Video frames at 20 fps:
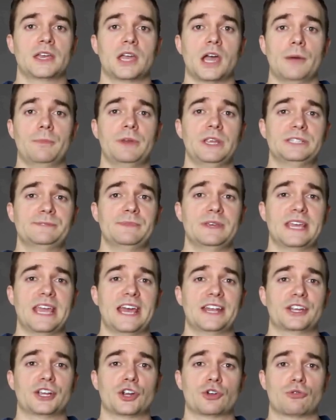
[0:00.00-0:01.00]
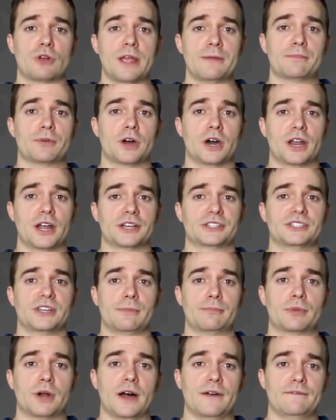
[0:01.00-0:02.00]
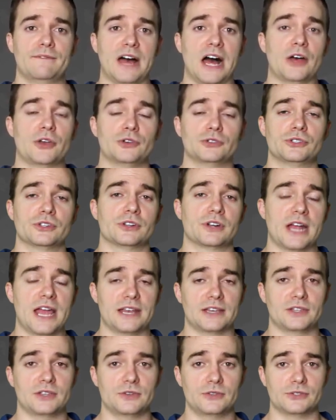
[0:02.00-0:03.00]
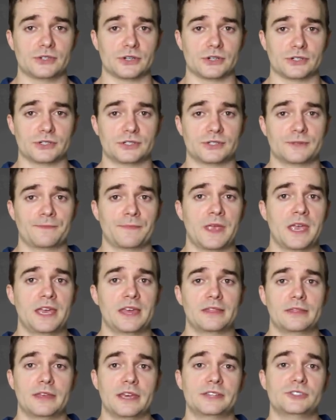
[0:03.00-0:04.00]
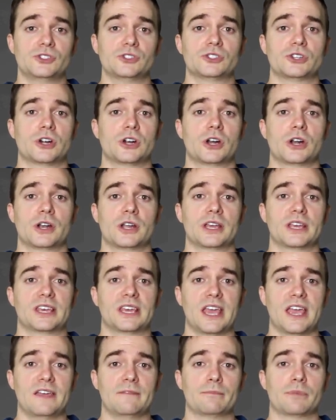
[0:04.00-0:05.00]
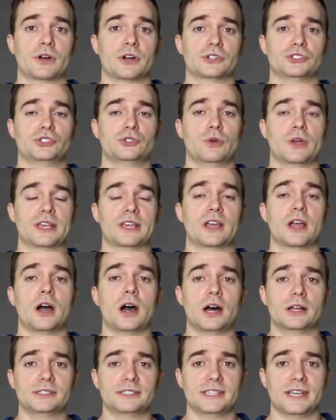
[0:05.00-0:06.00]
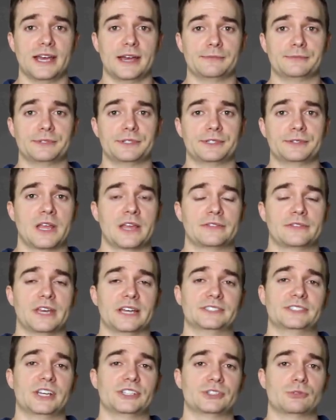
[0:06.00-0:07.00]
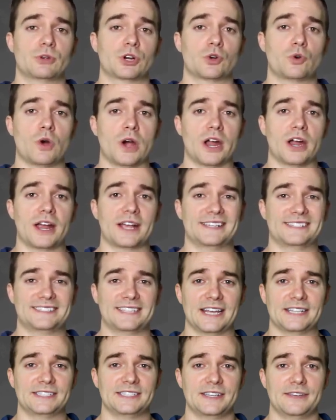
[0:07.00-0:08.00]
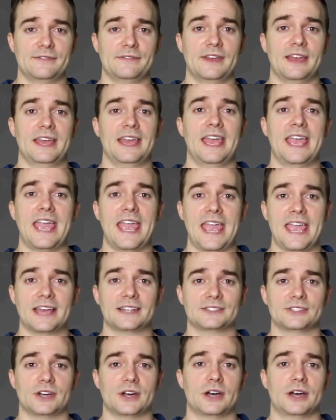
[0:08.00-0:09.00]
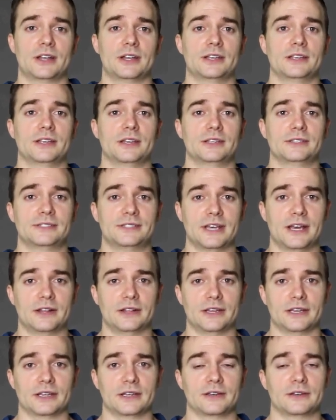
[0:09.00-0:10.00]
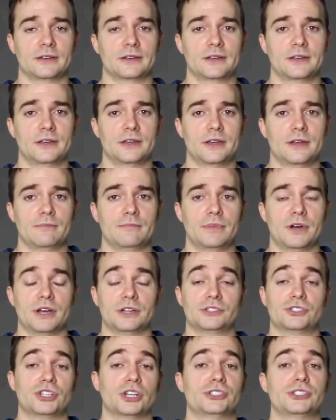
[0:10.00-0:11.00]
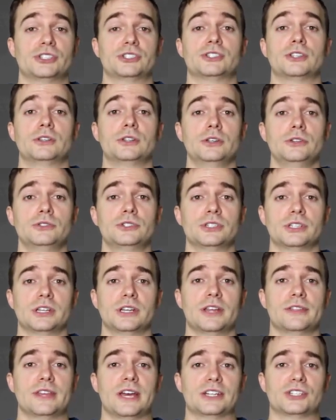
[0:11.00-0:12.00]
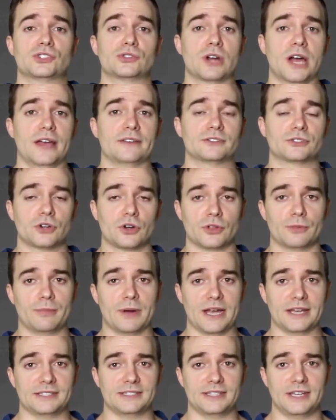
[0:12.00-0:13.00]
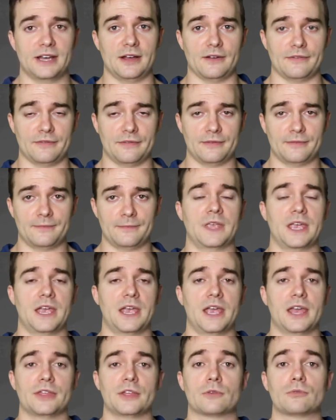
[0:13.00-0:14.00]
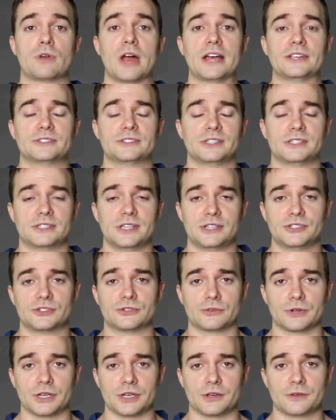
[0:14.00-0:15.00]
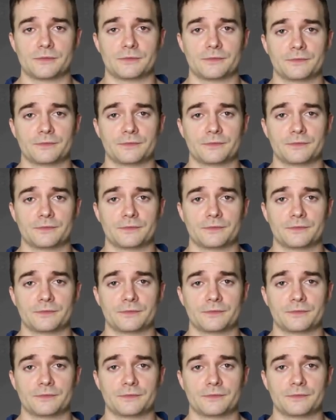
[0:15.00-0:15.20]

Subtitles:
Companies began to create products that brought value to their end users. This in turn gave birth to a concept that doesn't require extensive hands-on selling, but just a solution that drives growth by itself. And the rest is history.